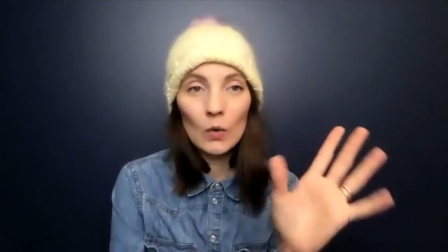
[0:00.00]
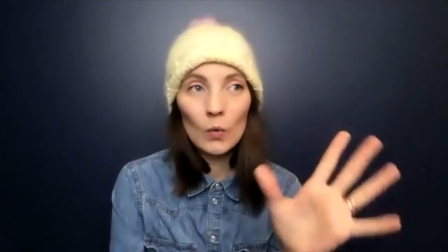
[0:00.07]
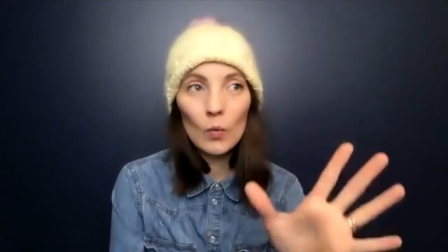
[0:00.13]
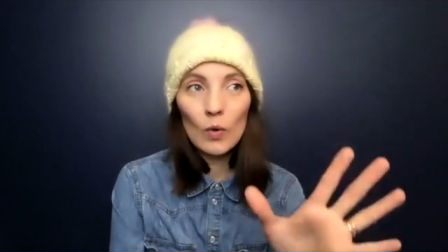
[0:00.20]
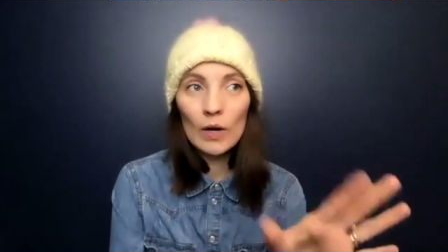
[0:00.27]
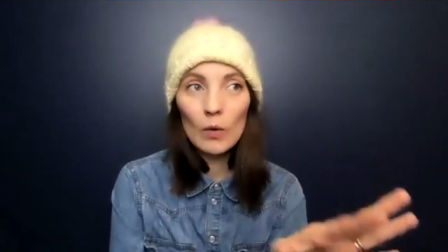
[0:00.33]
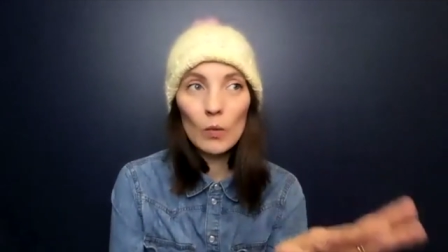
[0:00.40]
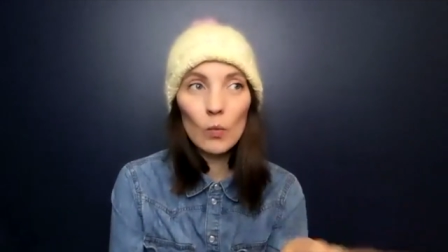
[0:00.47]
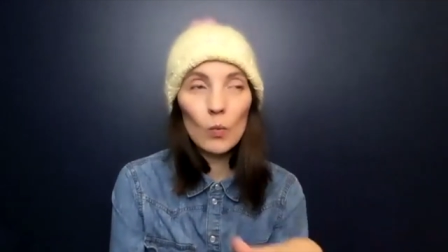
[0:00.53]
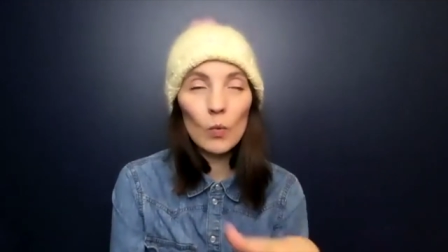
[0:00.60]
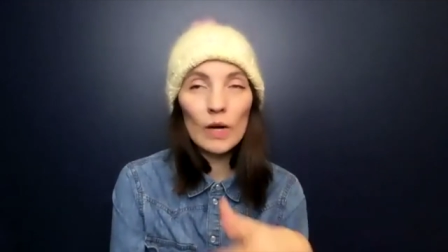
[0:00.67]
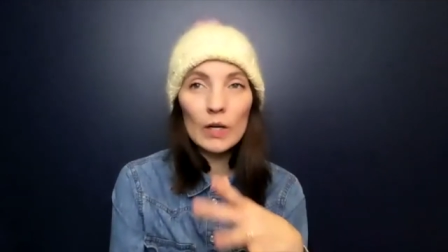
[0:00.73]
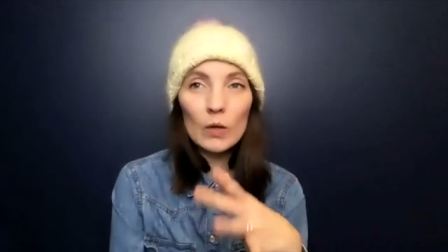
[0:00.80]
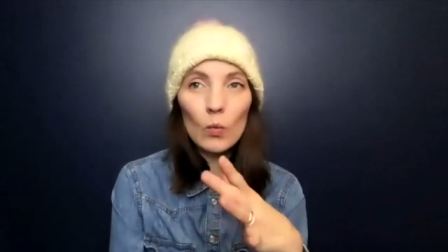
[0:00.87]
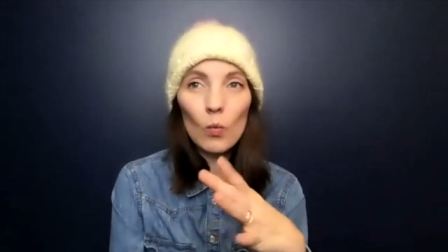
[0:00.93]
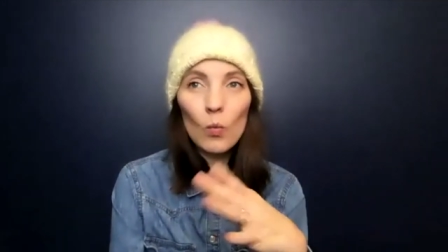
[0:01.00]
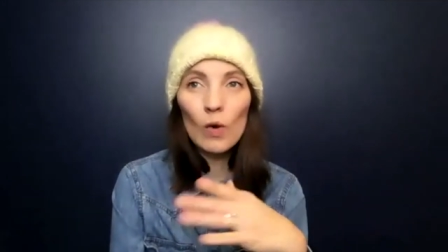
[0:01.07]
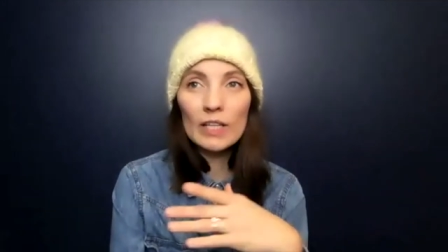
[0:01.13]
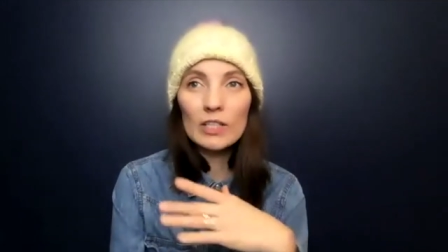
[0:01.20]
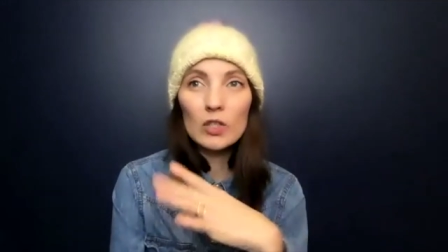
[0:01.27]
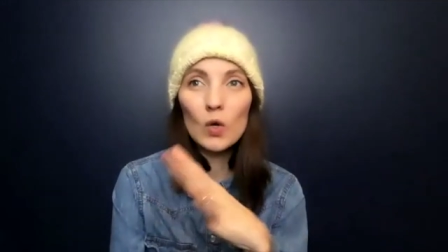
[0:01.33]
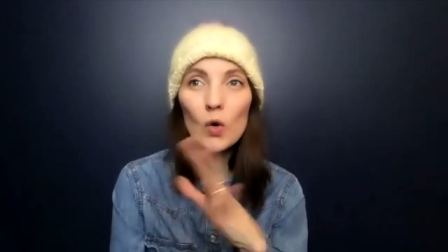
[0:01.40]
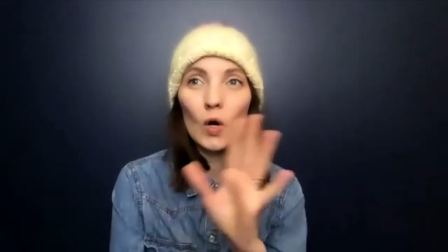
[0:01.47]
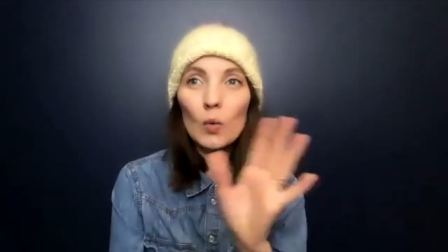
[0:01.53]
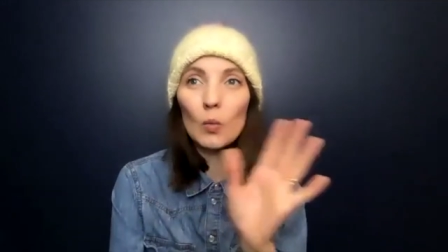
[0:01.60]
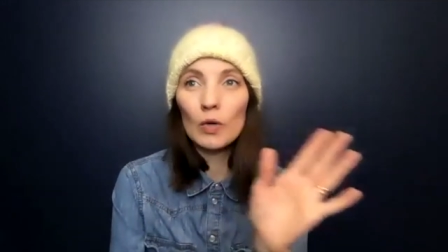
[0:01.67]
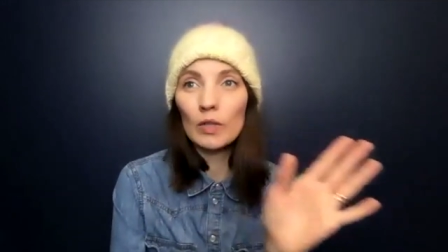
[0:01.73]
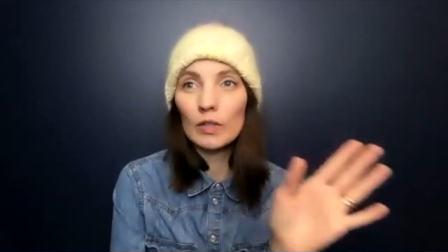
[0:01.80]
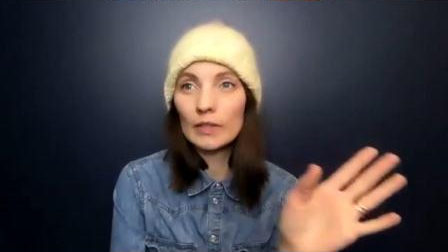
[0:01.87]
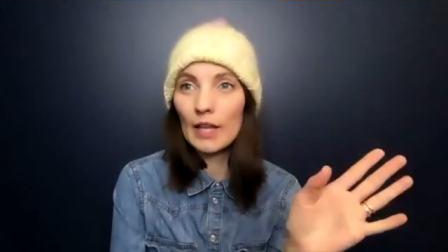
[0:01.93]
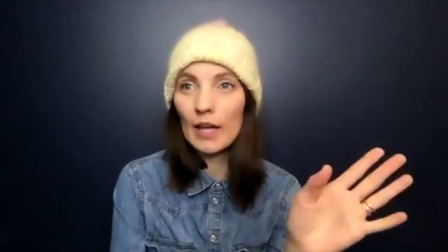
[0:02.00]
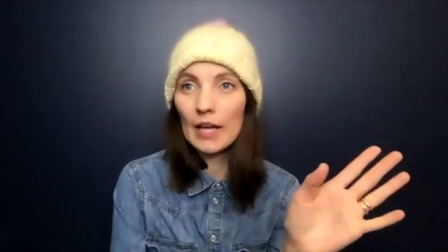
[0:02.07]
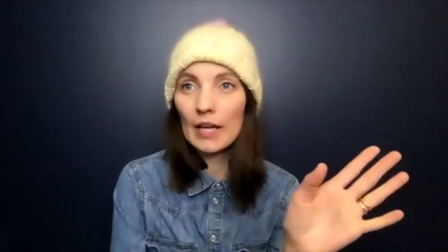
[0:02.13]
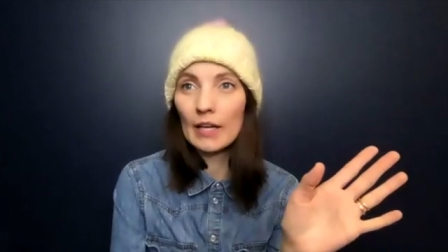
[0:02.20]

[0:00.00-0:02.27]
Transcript: What what what's your world like?